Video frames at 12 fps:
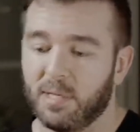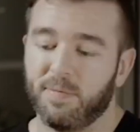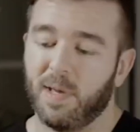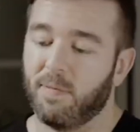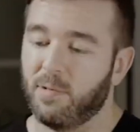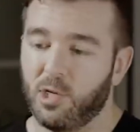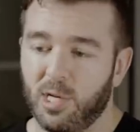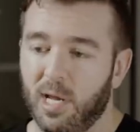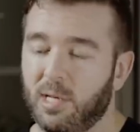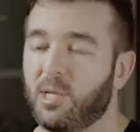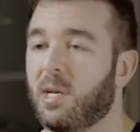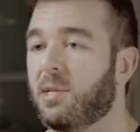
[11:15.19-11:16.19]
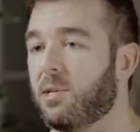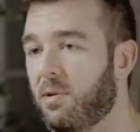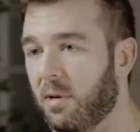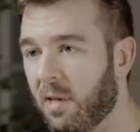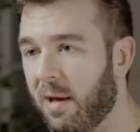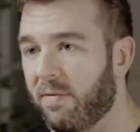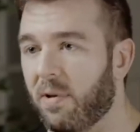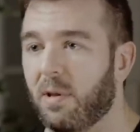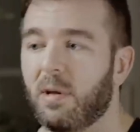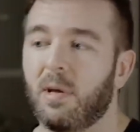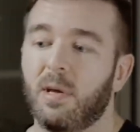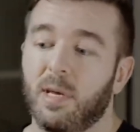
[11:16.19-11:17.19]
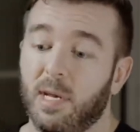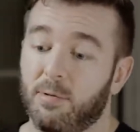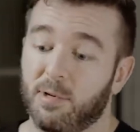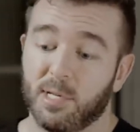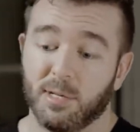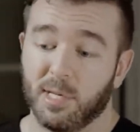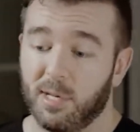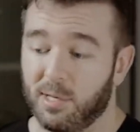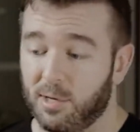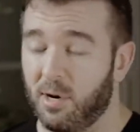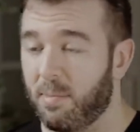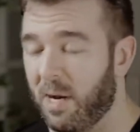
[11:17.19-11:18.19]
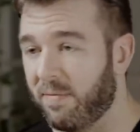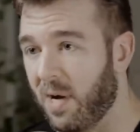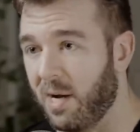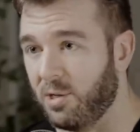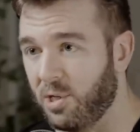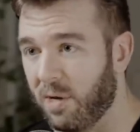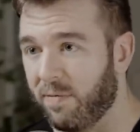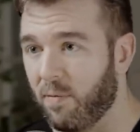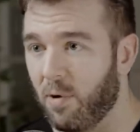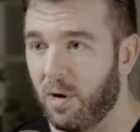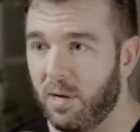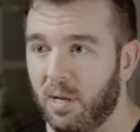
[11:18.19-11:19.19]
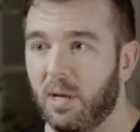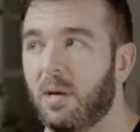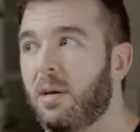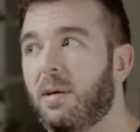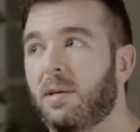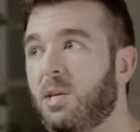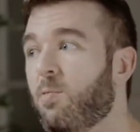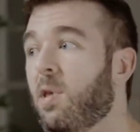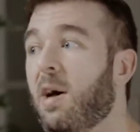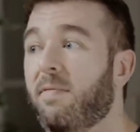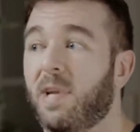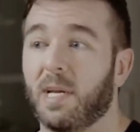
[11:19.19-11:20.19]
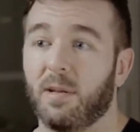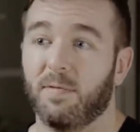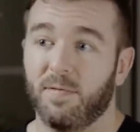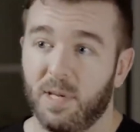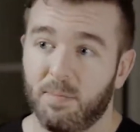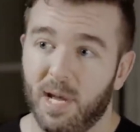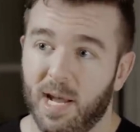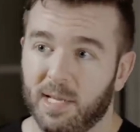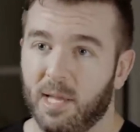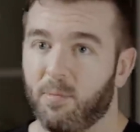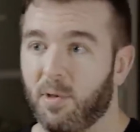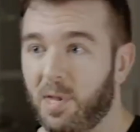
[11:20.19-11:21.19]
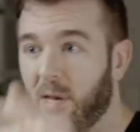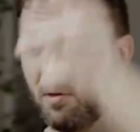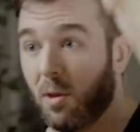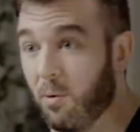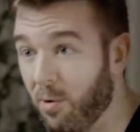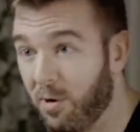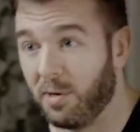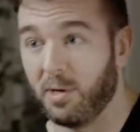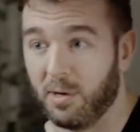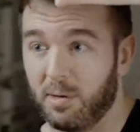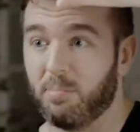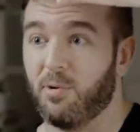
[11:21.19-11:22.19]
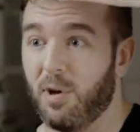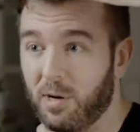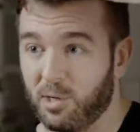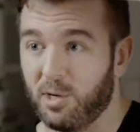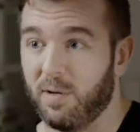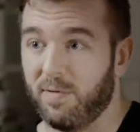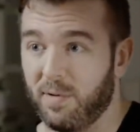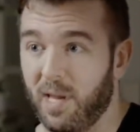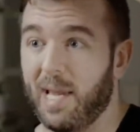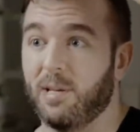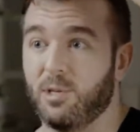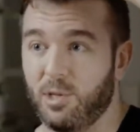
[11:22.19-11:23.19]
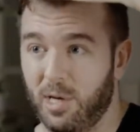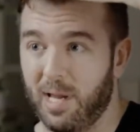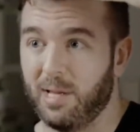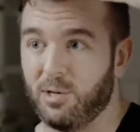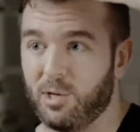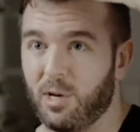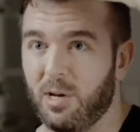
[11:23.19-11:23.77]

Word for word: If you have GH at a certain level and it results in a certain amount of IGF 1, you will have negative feedback that will then lower your production of HGH